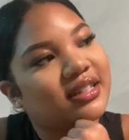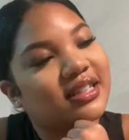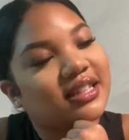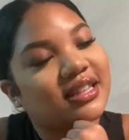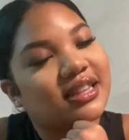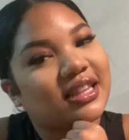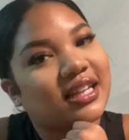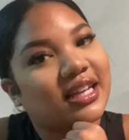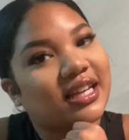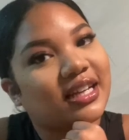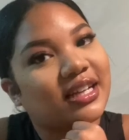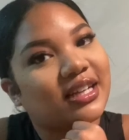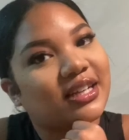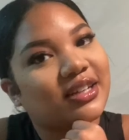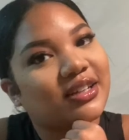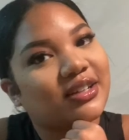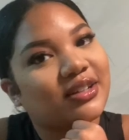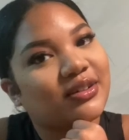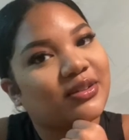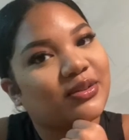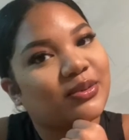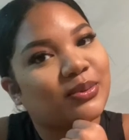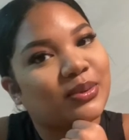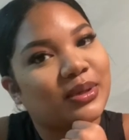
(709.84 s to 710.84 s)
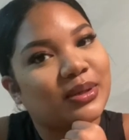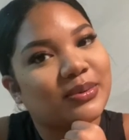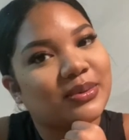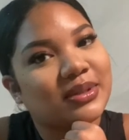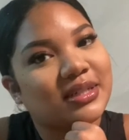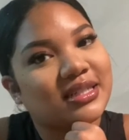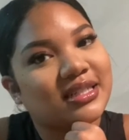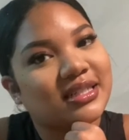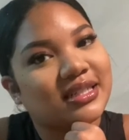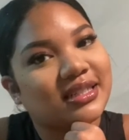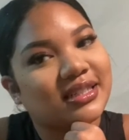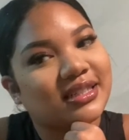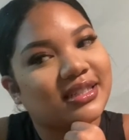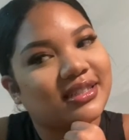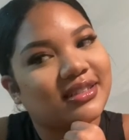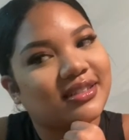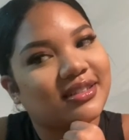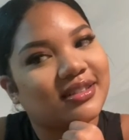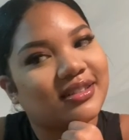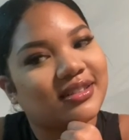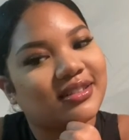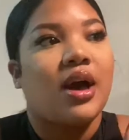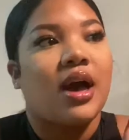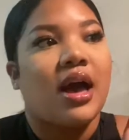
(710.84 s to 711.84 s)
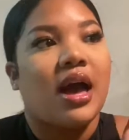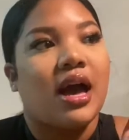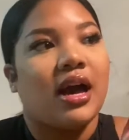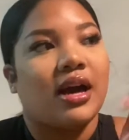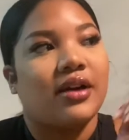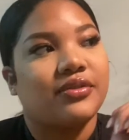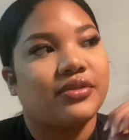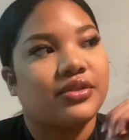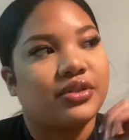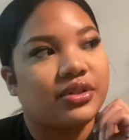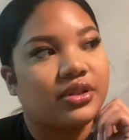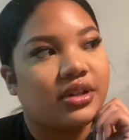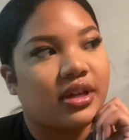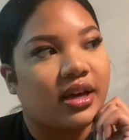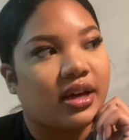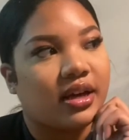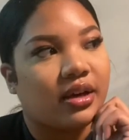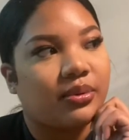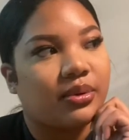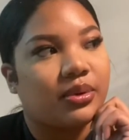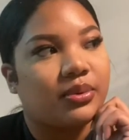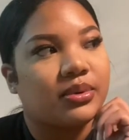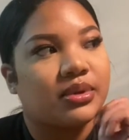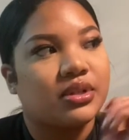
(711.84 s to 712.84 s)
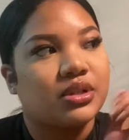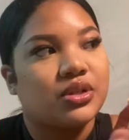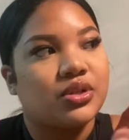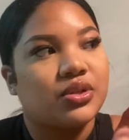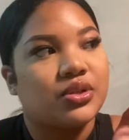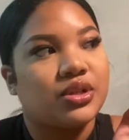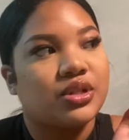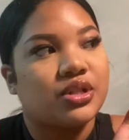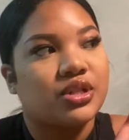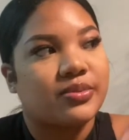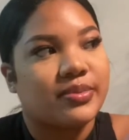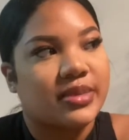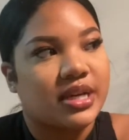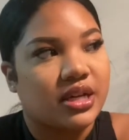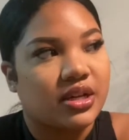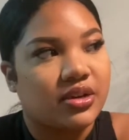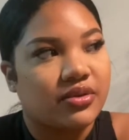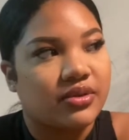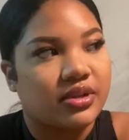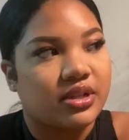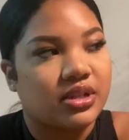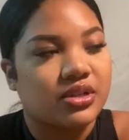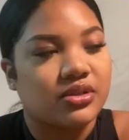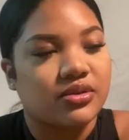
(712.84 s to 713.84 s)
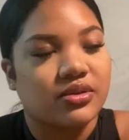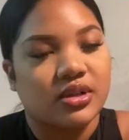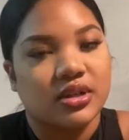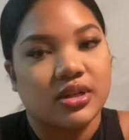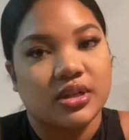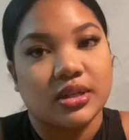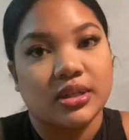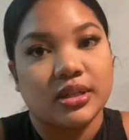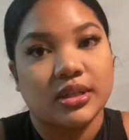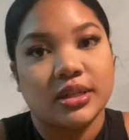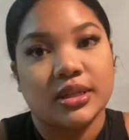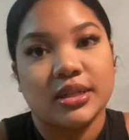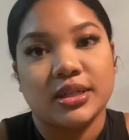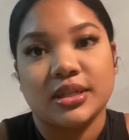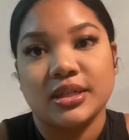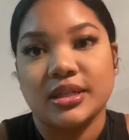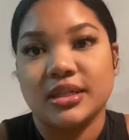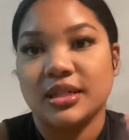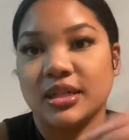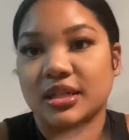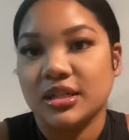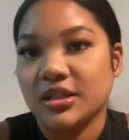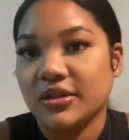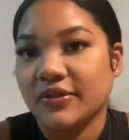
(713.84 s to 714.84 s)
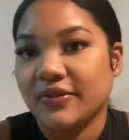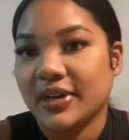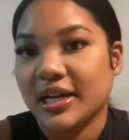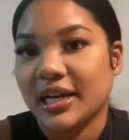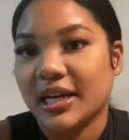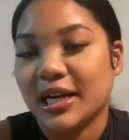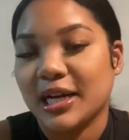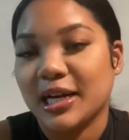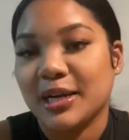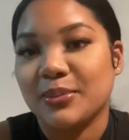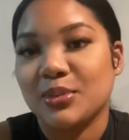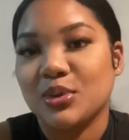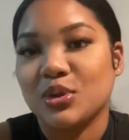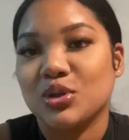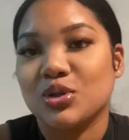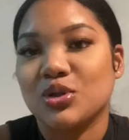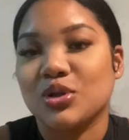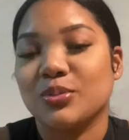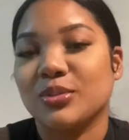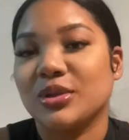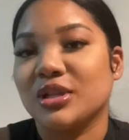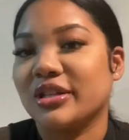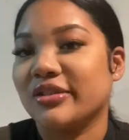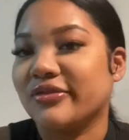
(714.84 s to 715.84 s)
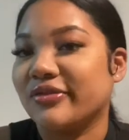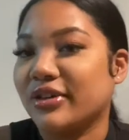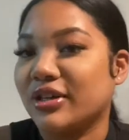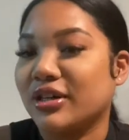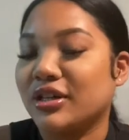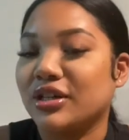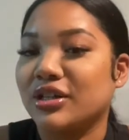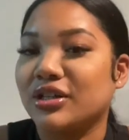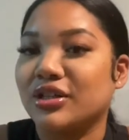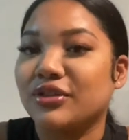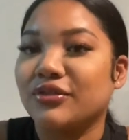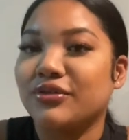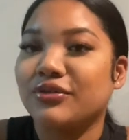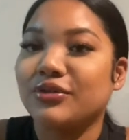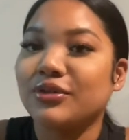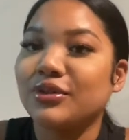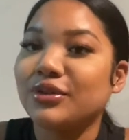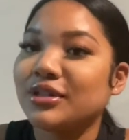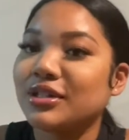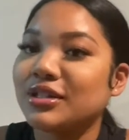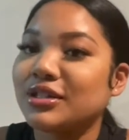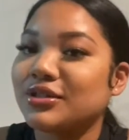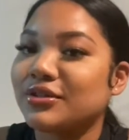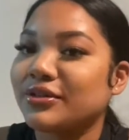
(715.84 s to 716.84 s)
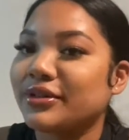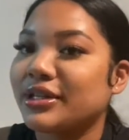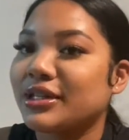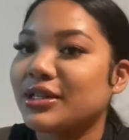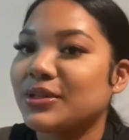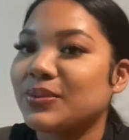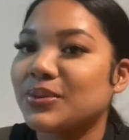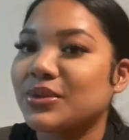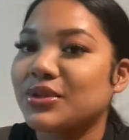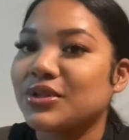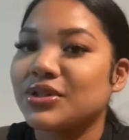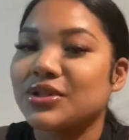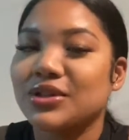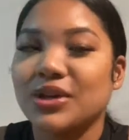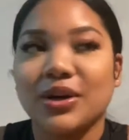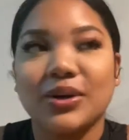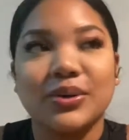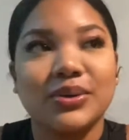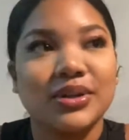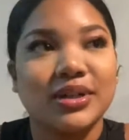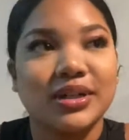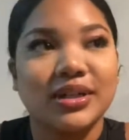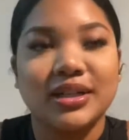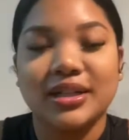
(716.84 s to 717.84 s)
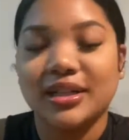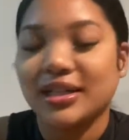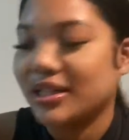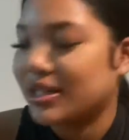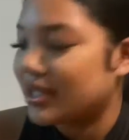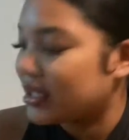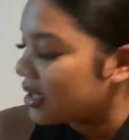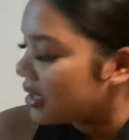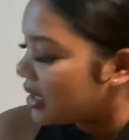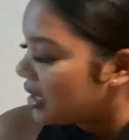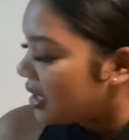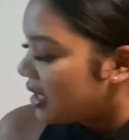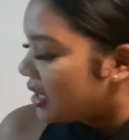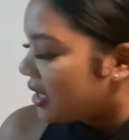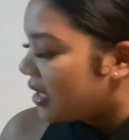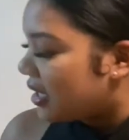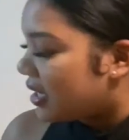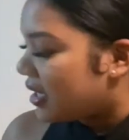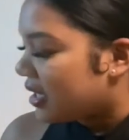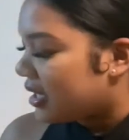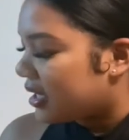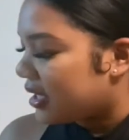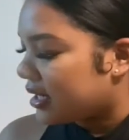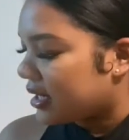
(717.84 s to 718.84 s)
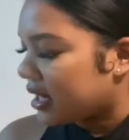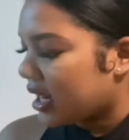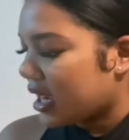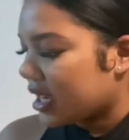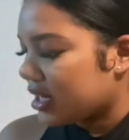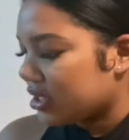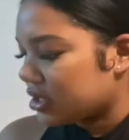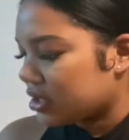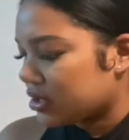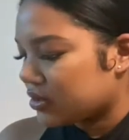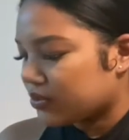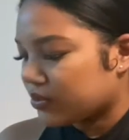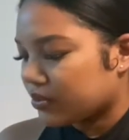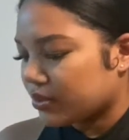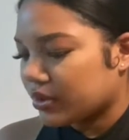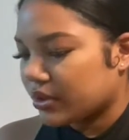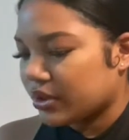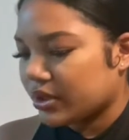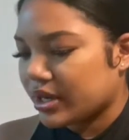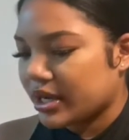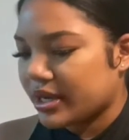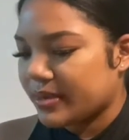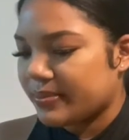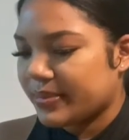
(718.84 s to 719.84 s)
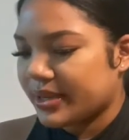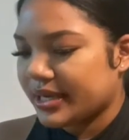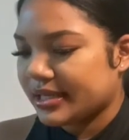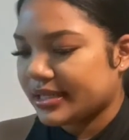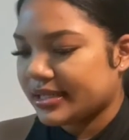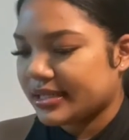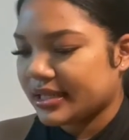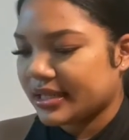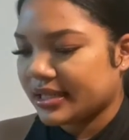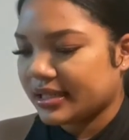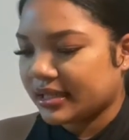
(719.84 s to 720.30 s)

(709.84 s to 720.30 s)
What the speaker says: like what we did. After that, we went to the Jamaican restaurant. Such a vibe, so much fun. The food and drinks were so good. And I just wore a basic